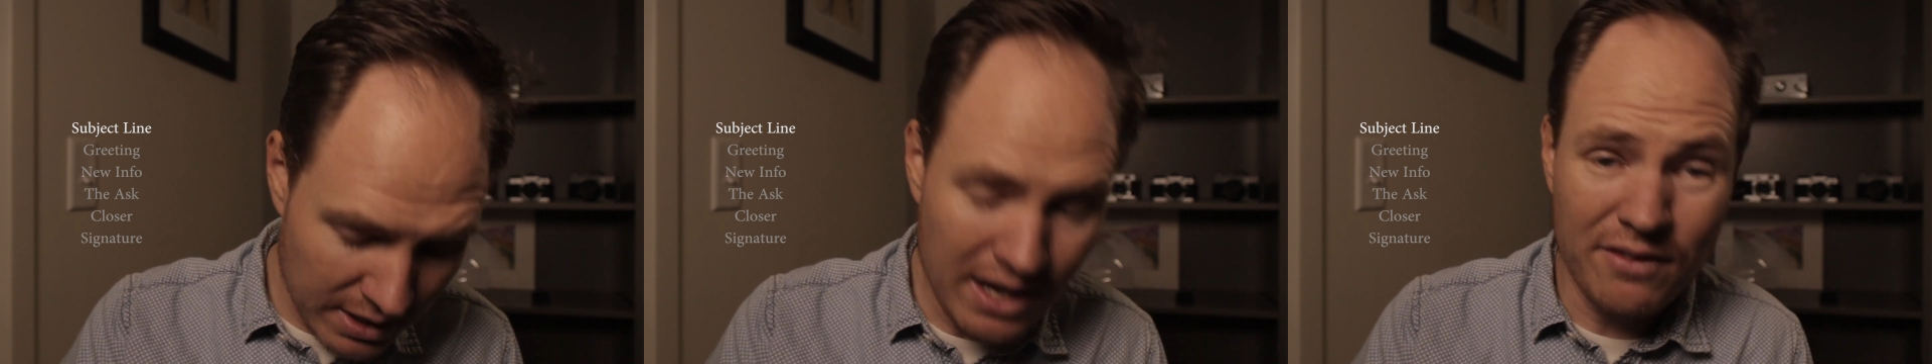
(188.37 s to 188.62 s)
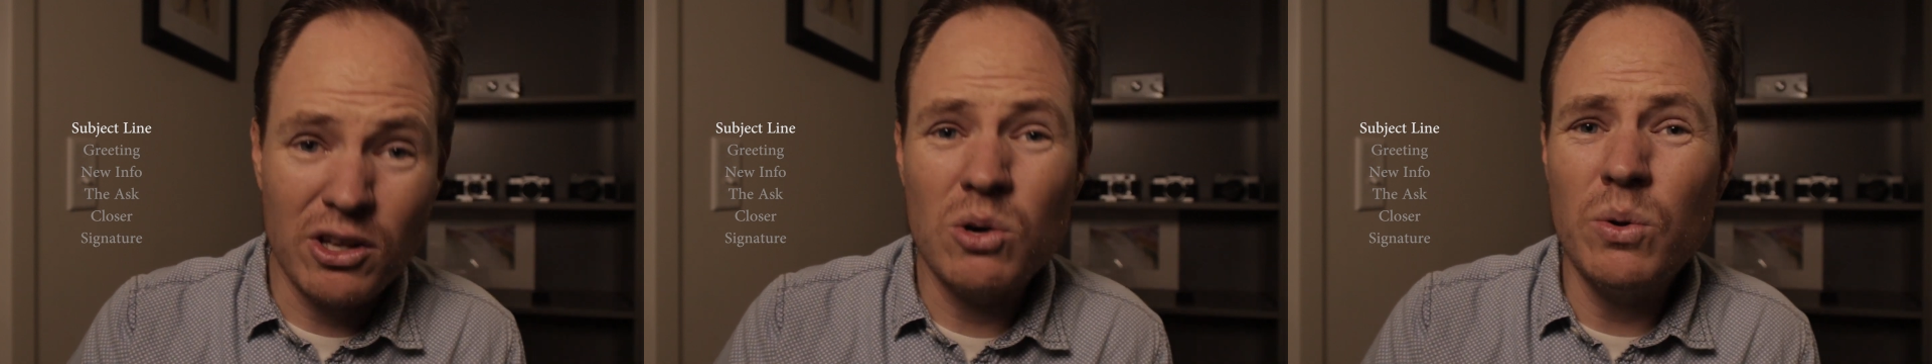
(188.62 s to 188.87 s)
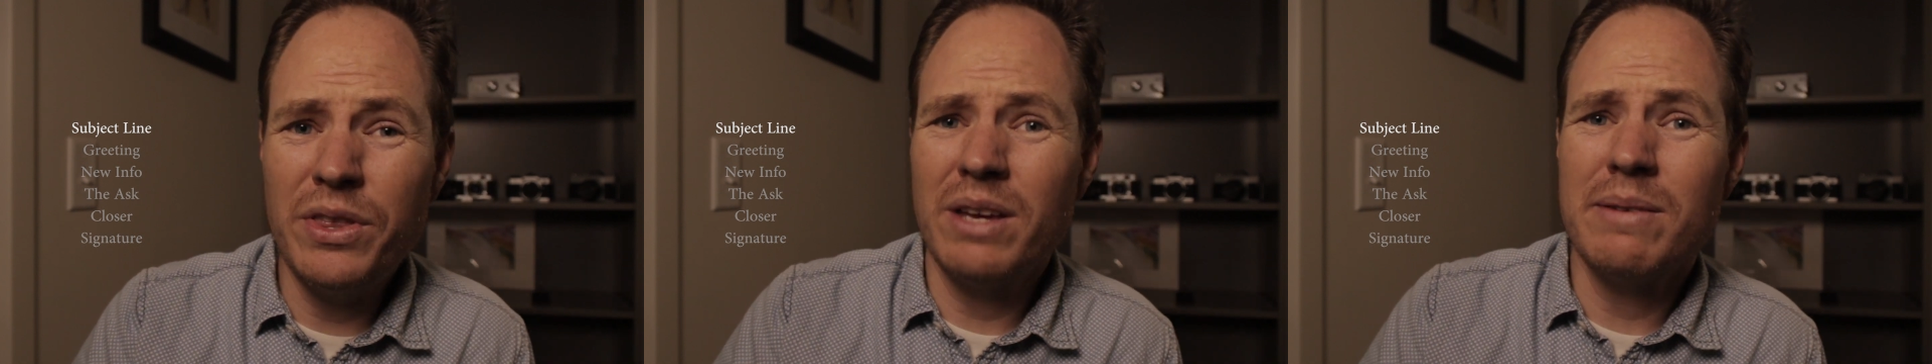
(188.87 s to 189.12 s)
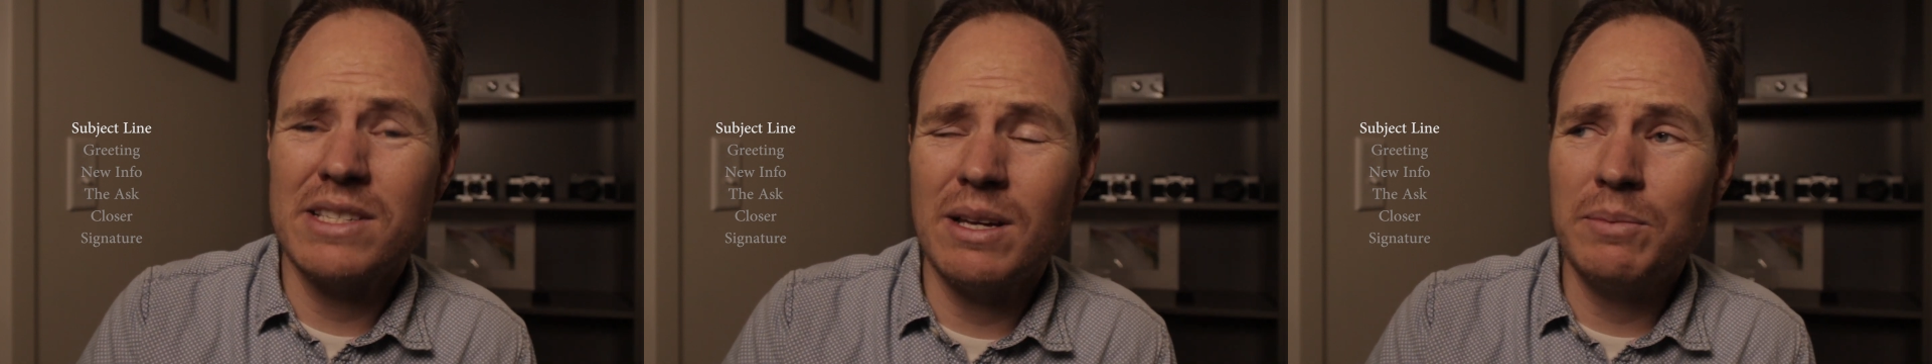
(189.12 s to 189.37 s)
Yeah, the cool thing
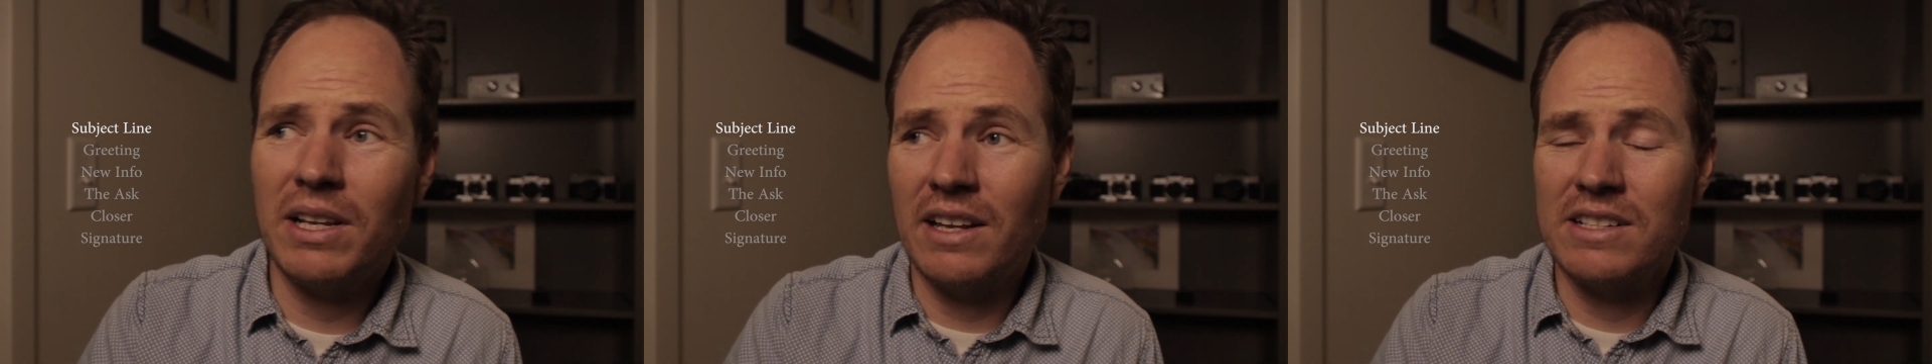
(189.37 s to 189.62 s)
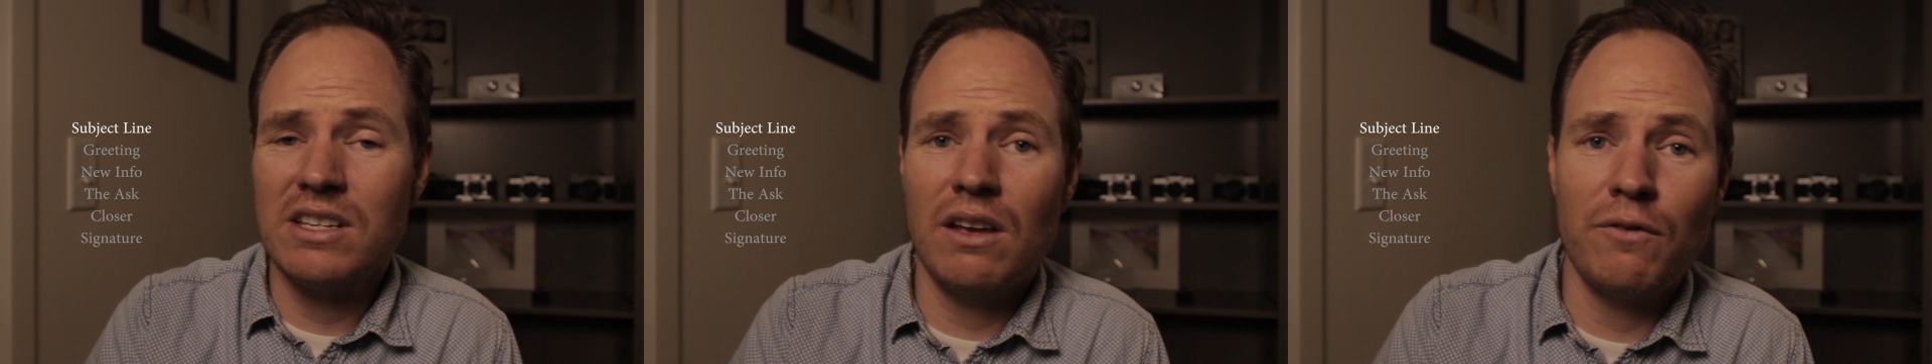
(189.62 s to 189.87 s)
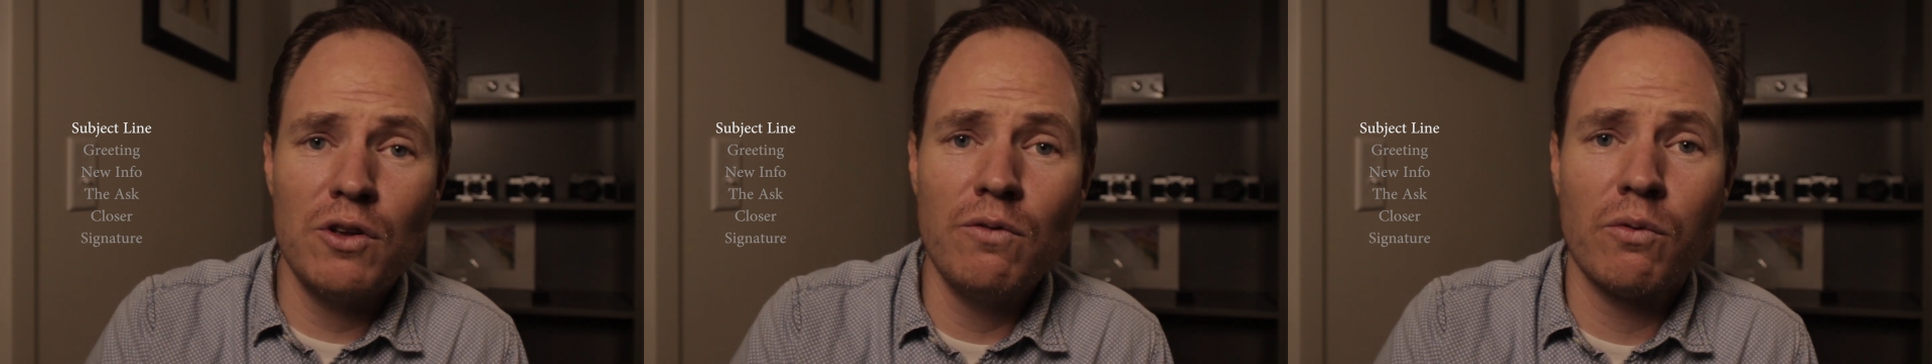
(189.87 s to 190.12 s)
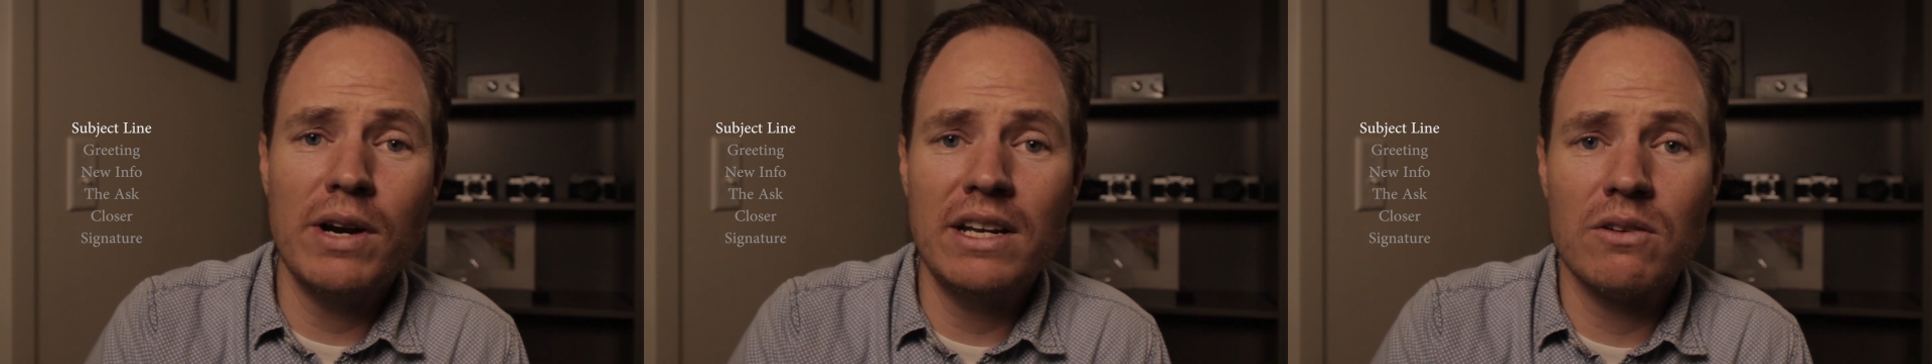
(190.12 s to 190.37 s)
about subject lines, if
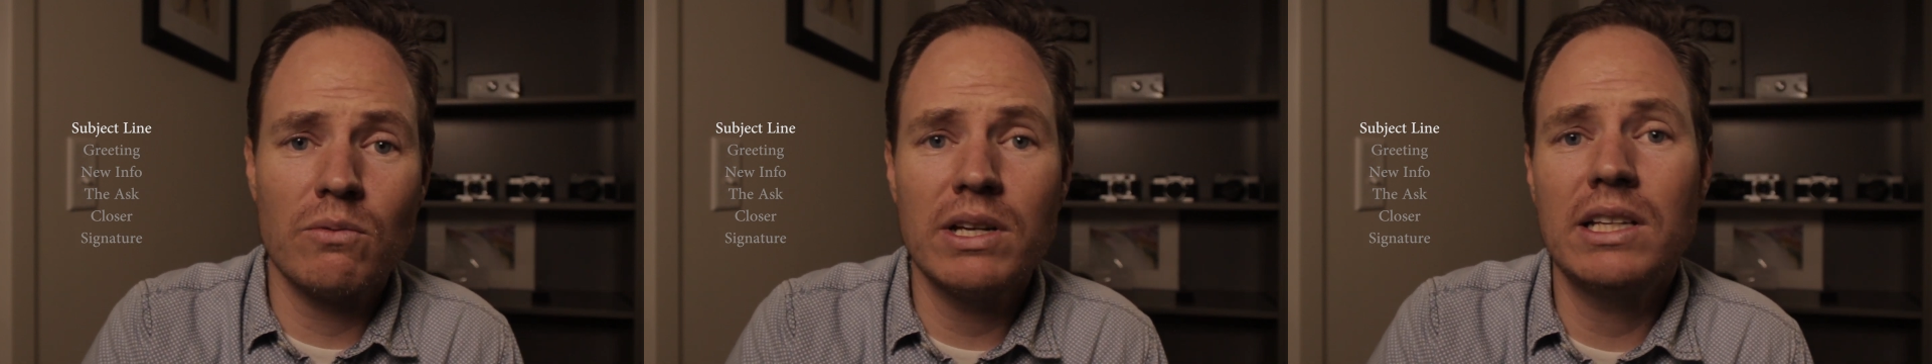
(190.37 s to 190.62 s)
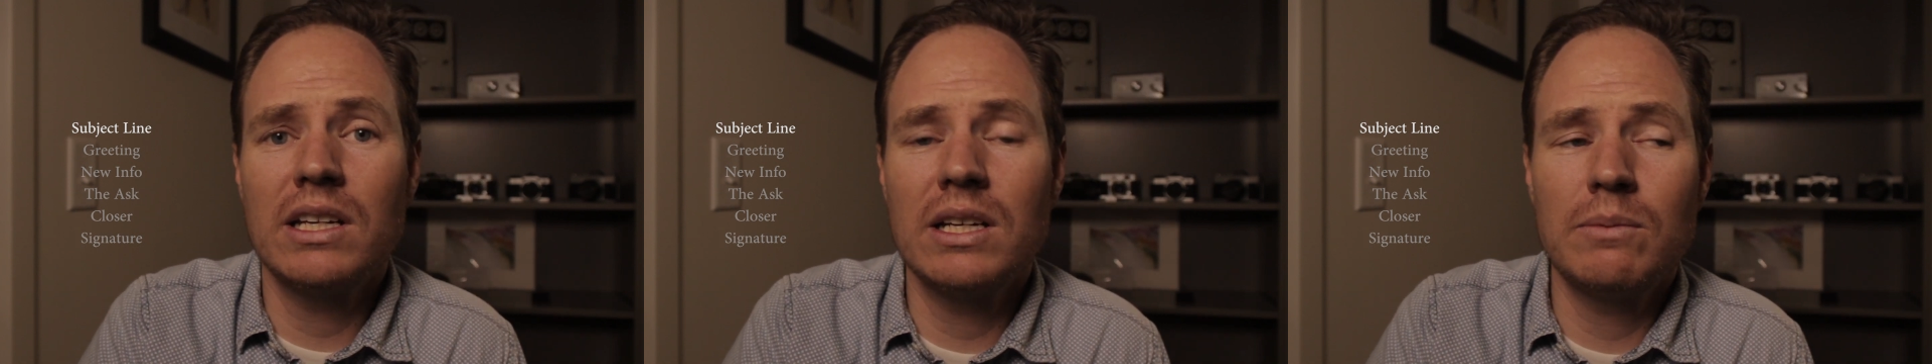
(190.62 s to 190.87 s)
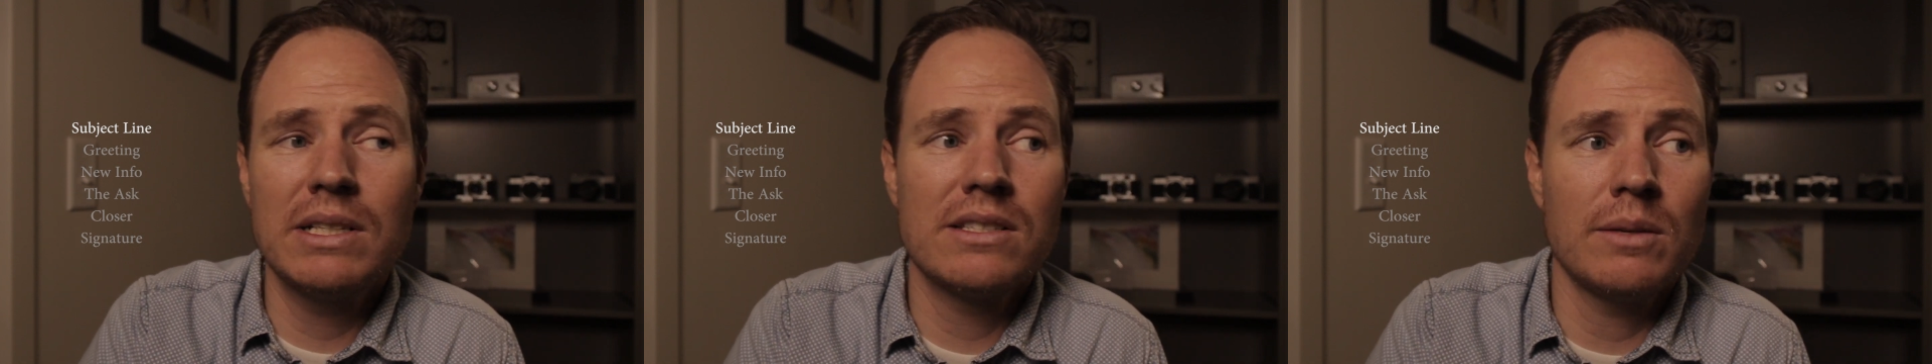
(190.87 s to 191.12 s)
you've written a really good one,